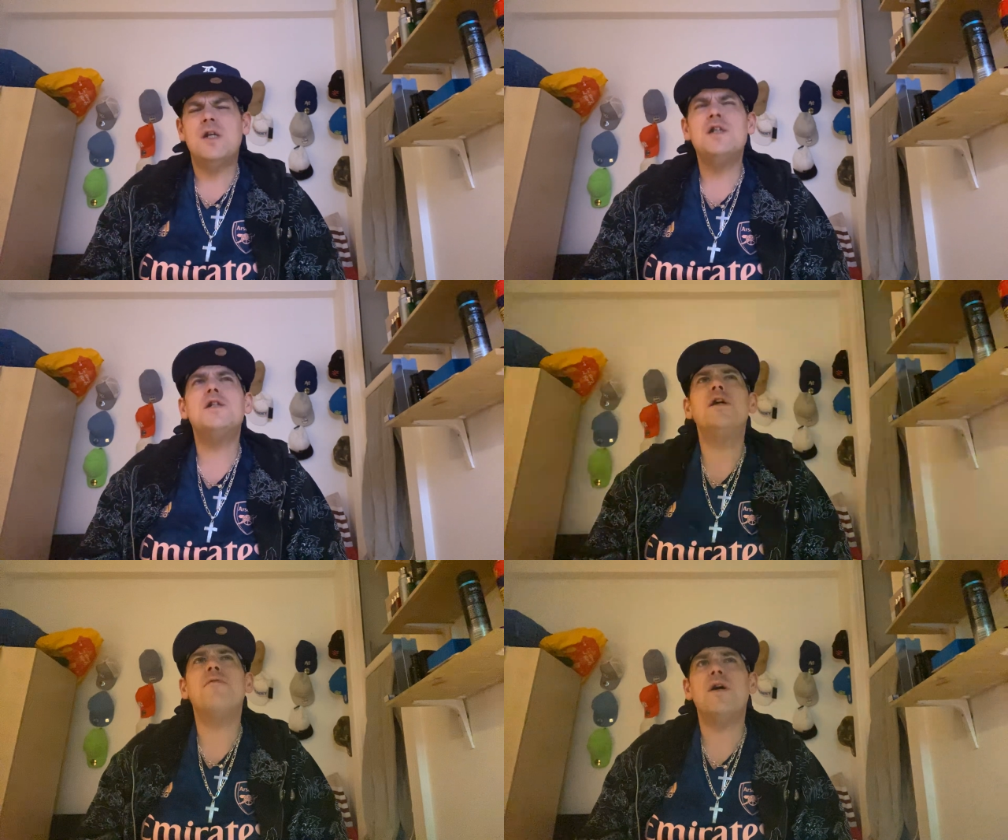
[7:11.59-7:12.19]
just
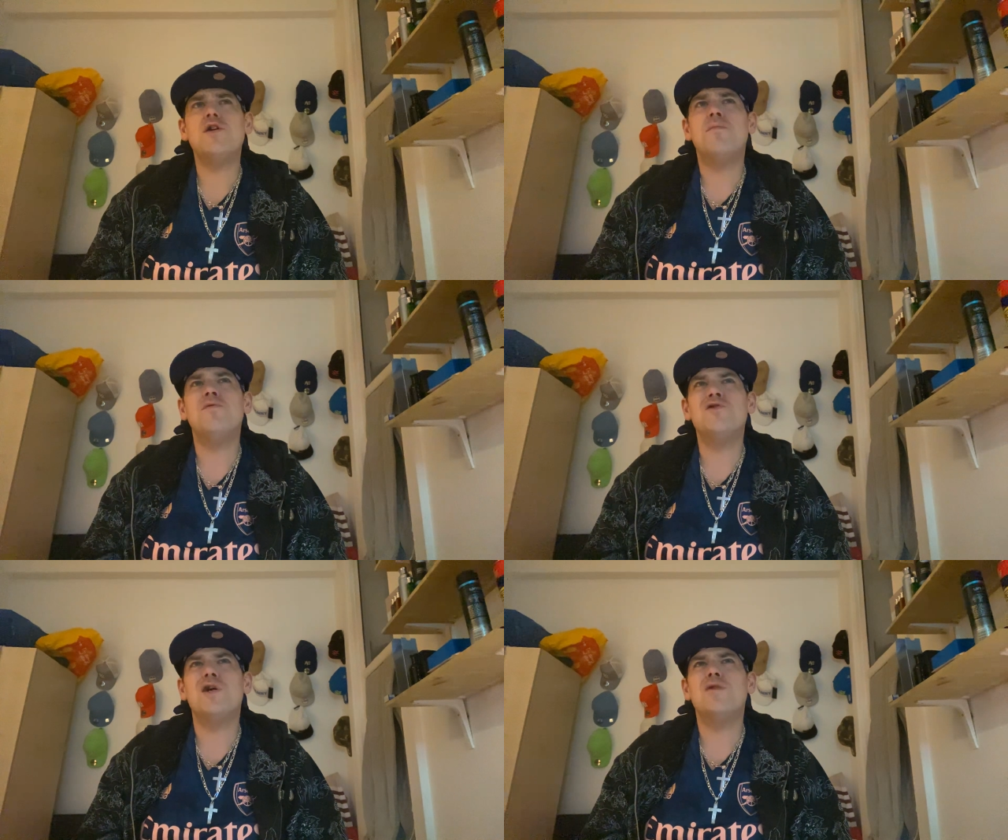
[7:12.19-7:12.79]
see it flash up
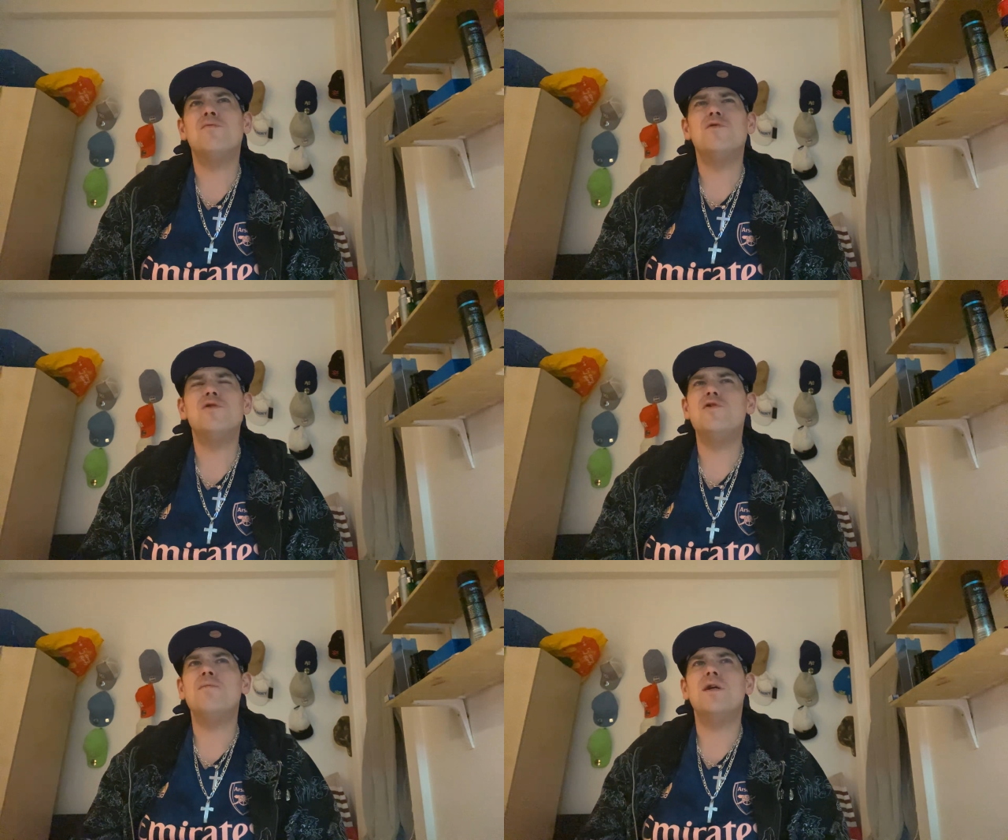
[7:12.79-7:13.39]
on Sky Sports
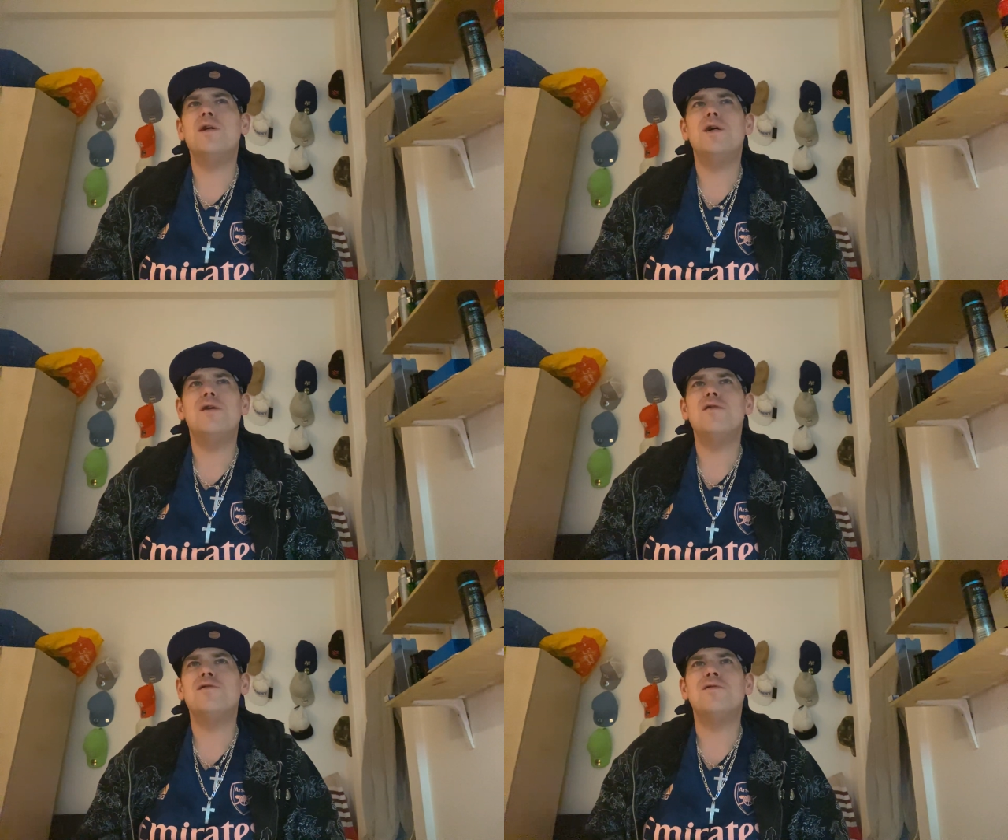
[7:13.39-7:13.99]
News, Man United
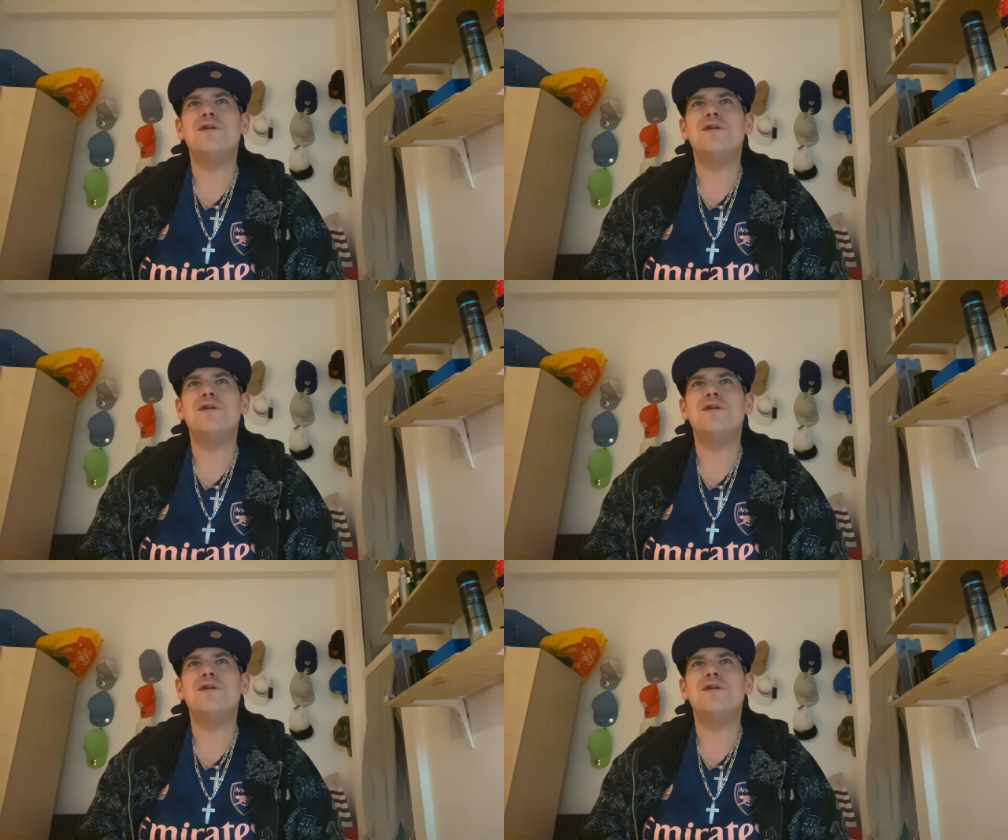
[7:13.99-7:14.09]
Arsenal.